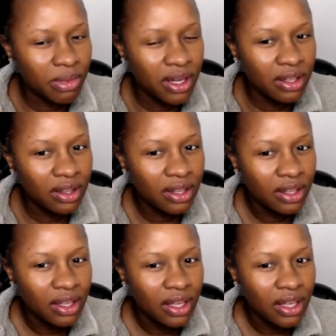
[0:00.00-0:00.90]
month.
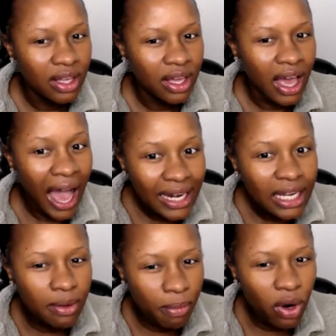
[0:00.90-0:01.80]

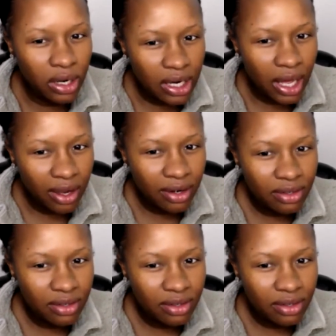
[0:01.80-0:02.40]
I needed more than that.